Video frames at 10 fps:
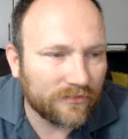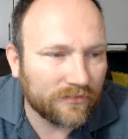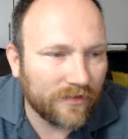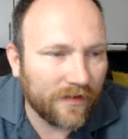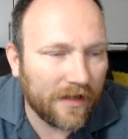
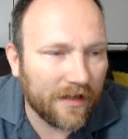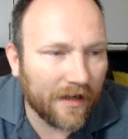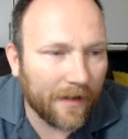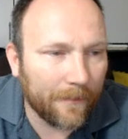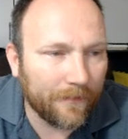the
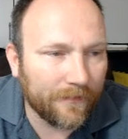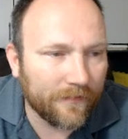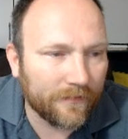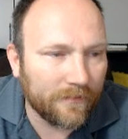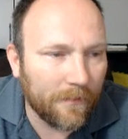uh,
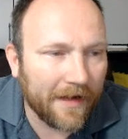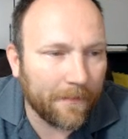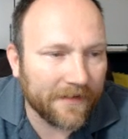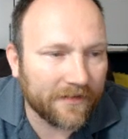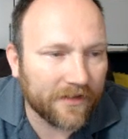make it
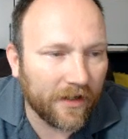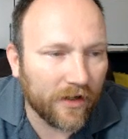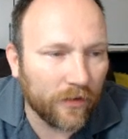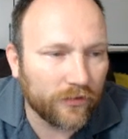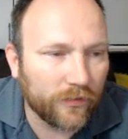basically
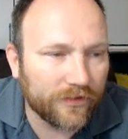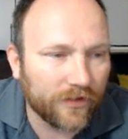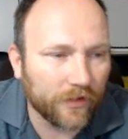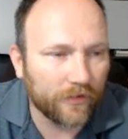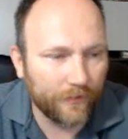go into a
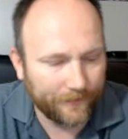circle.